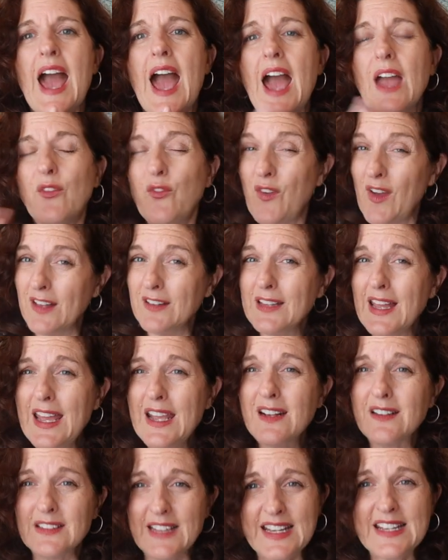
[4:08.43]
I felt
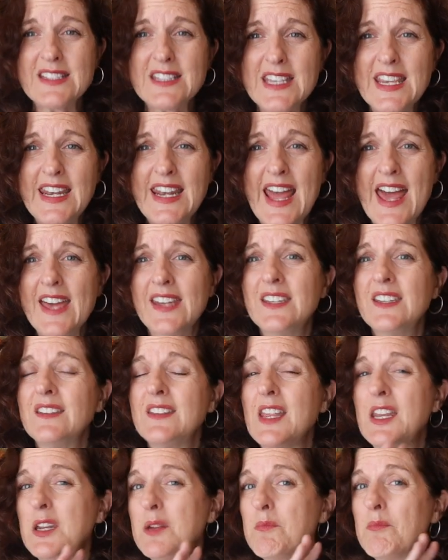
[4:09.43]
like glancing at it
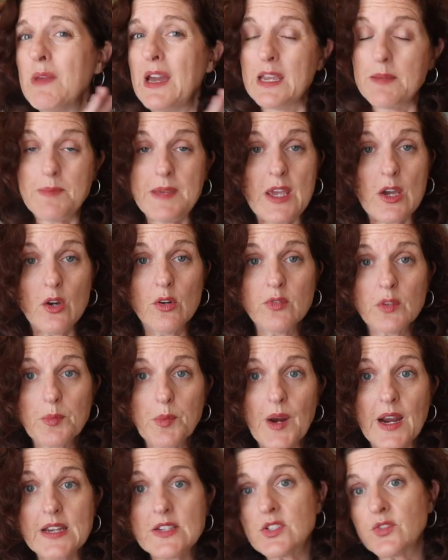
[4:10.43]
that it might be
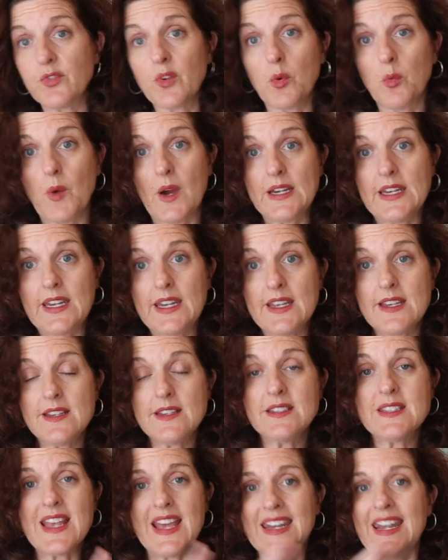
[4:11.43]
overpriced for what it
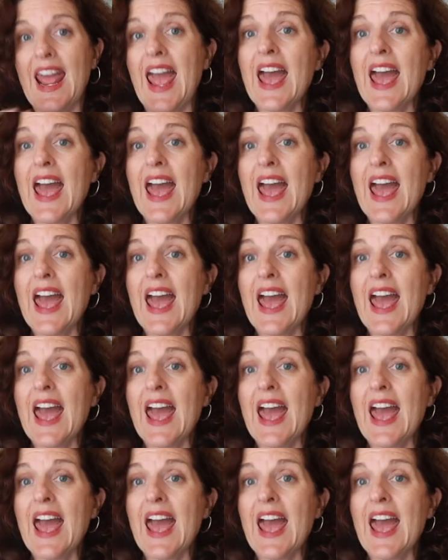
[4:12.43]
is. And